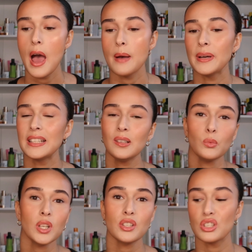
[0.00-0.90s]
And I didn't
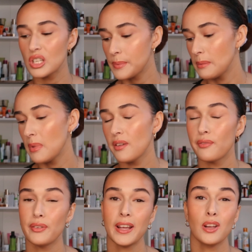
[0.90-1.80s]
want it to just be me
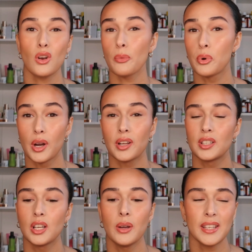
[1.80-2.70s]
flinging on a product
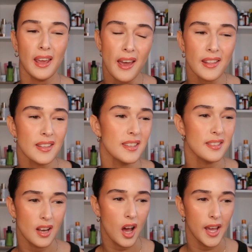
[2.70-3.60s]
and going, yeah, this
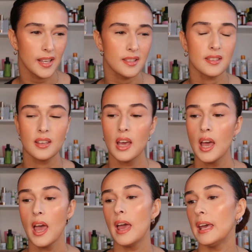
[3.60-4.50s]
is nice,
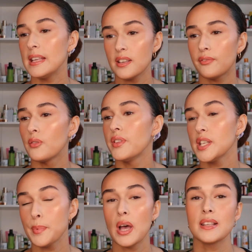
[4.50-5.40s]
is it for
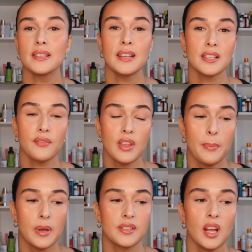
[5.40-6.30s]
this person, is it for
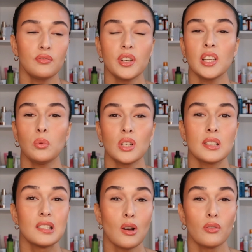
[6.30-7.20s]
that person? I really wanted
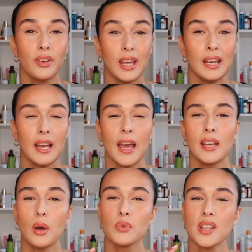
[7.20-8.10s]
to delve in, and
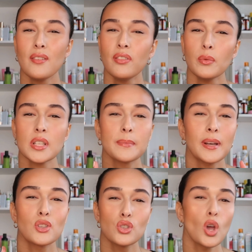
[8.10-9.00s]
I was influenced
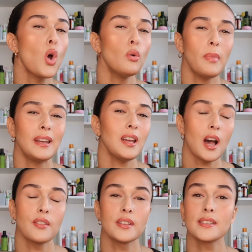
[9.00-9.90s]
by so many
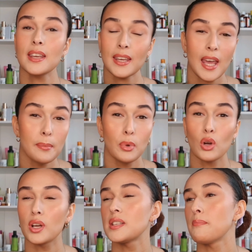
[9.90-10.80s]
other skincare
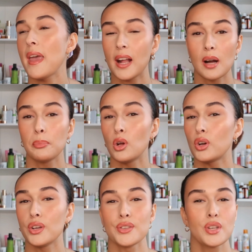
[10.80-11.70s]
bloggers, makeup
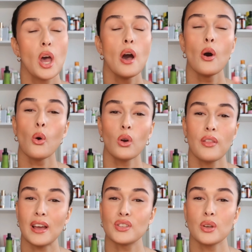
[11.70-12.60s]
bloggers, all of
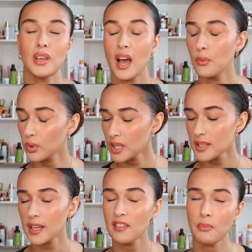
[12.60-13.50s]
that. So yeah, I wanted
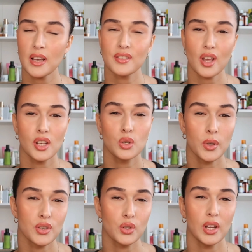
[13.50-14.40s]
to give my certain
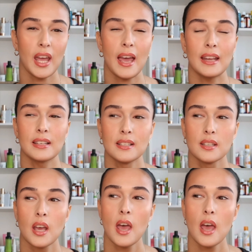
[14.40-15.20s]
twist on it and